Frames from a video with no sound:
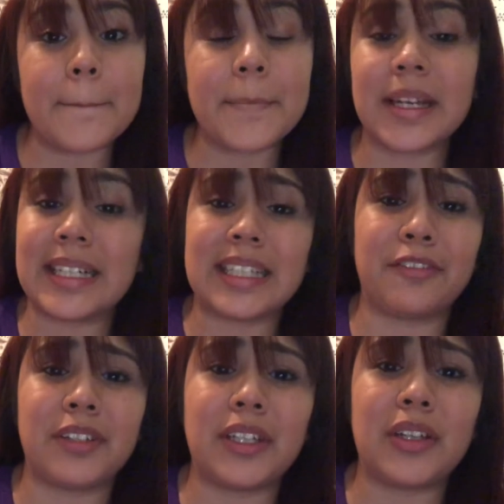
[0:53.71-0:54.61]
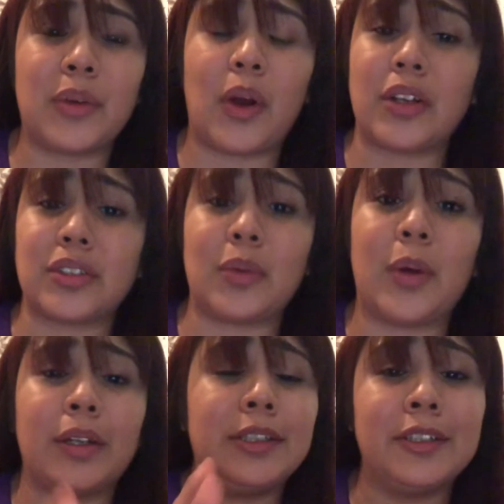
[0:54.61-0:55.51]
But I definitely also
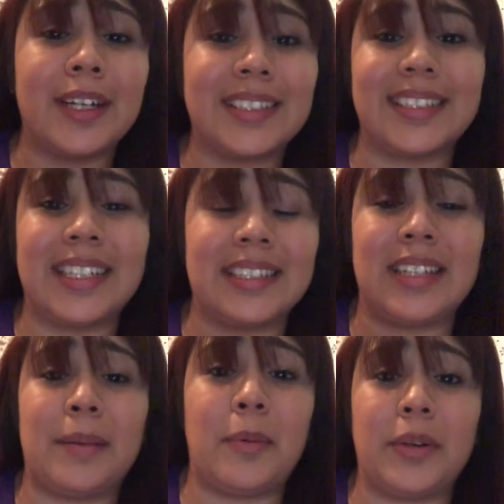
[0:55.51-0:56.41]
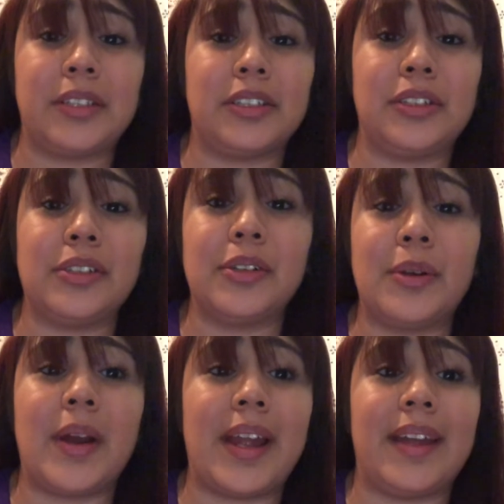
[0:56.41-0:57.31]
want you guys to get to that point
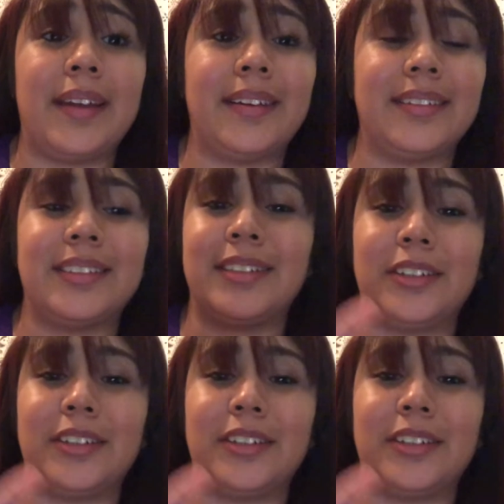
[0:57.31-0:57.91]
too, and